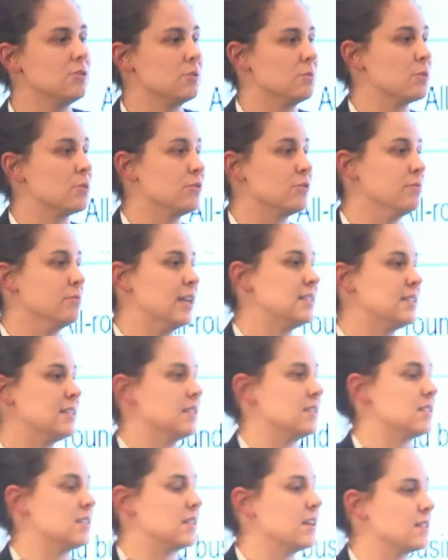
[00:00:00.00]
to improve
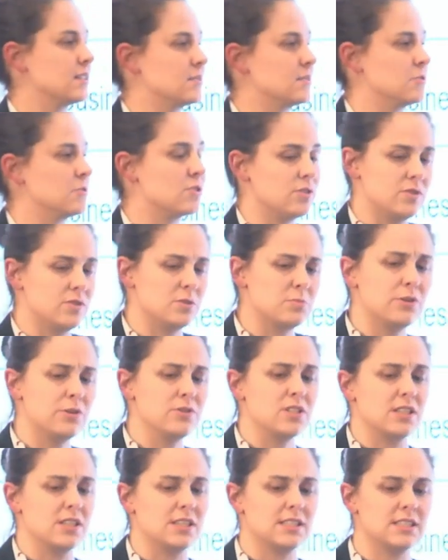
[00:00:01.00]
maintenance and customer service
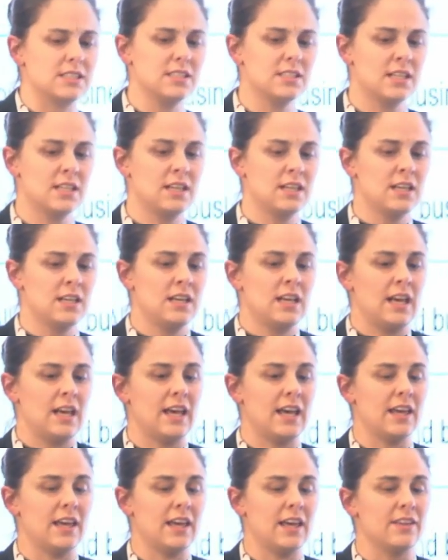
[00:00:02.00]
processes?
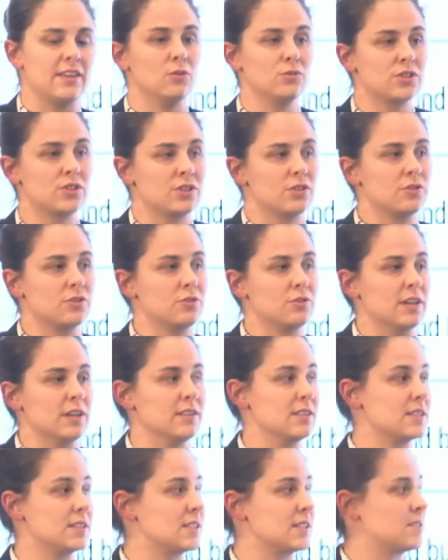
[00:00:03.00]
And then also,
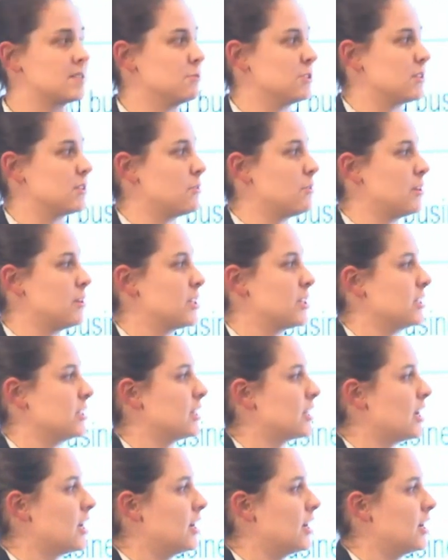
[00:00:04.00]
and this was the question
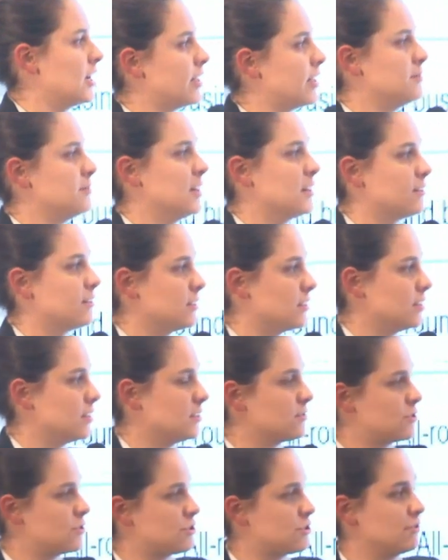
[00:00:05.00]
that kind of came out of
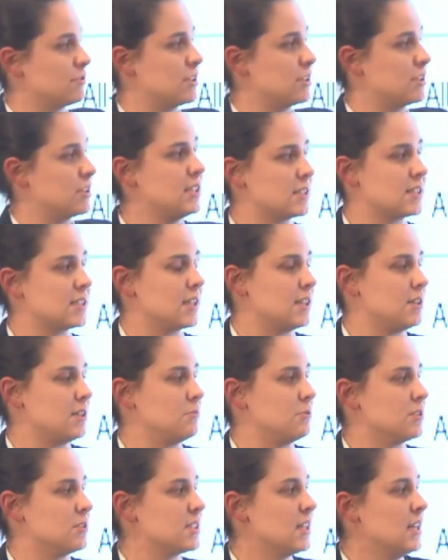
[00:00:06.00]
the strategic
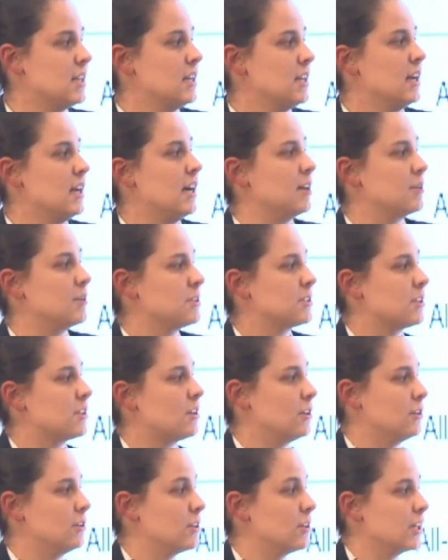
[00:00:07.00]
study, was how do we
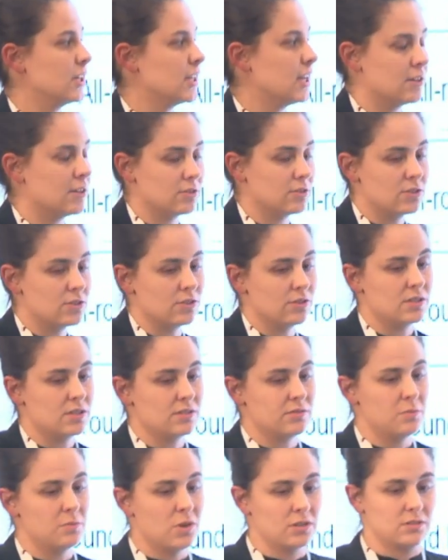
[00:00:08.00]
start looking at
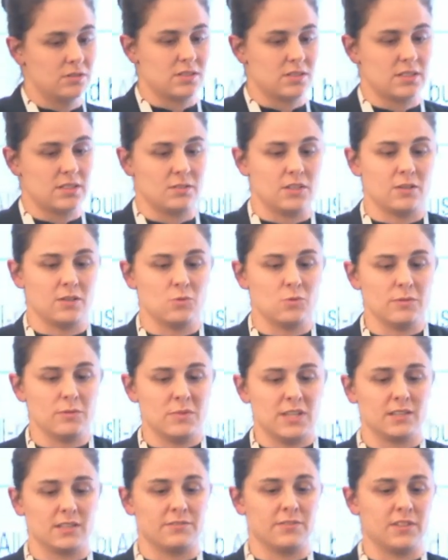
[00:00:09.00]
alternative models and what
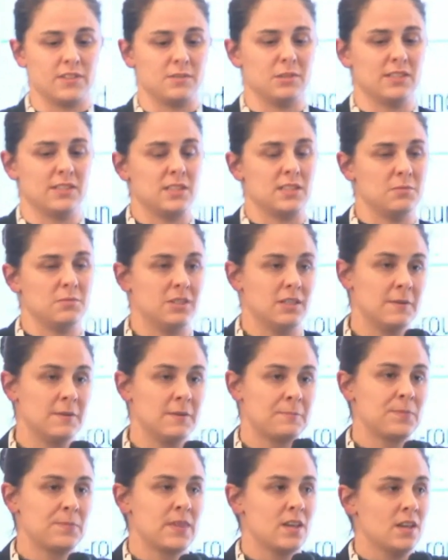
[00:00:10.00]
might this be?
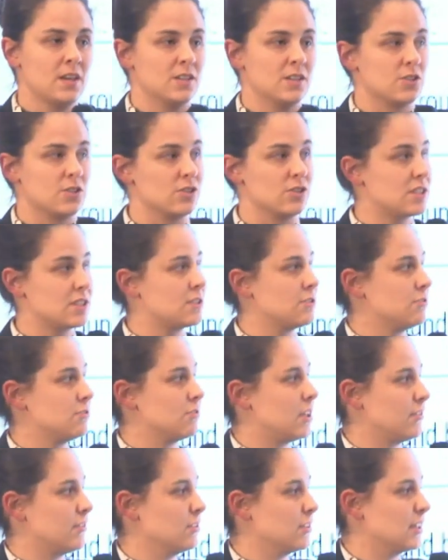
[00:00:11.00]
So just to
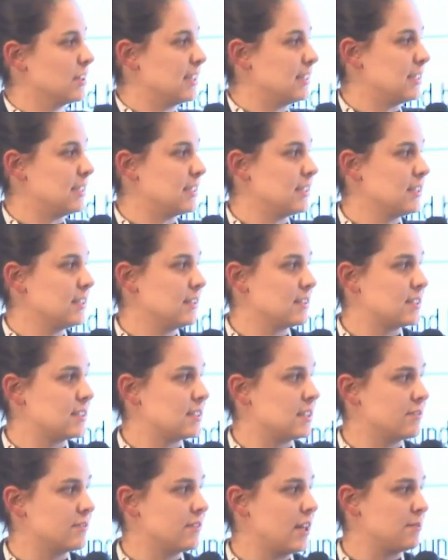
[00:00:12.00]
give you an idea, the
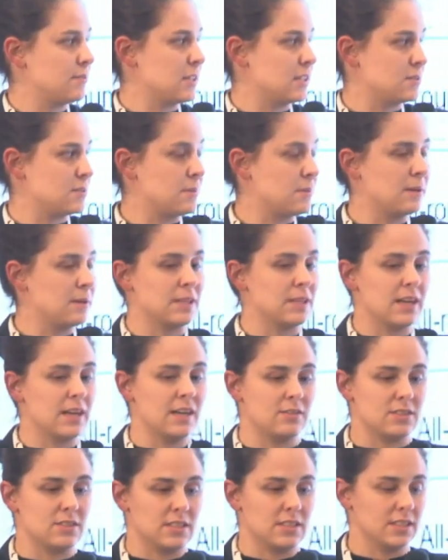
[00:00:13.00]
City of Cape Town's public
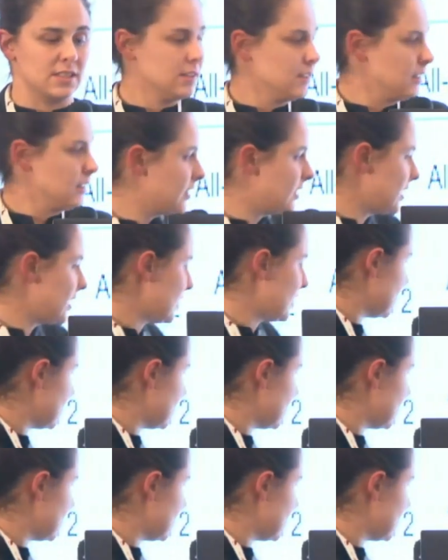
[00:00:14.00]
housing, and that's